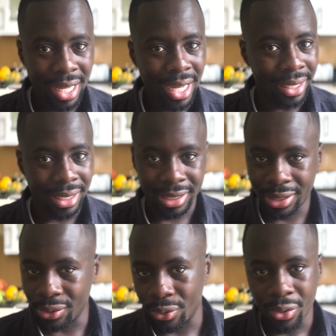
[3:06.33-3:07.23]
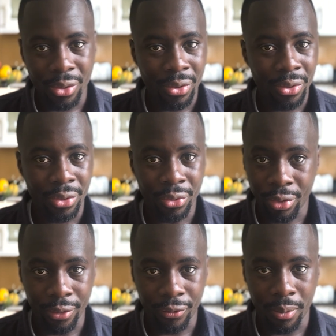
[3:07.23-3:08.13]
and there's still 3
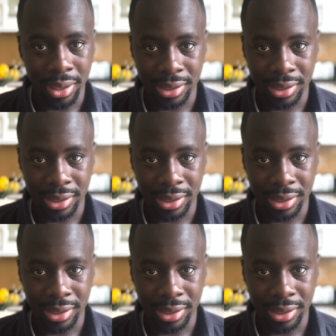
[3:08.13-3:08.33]
or 4 months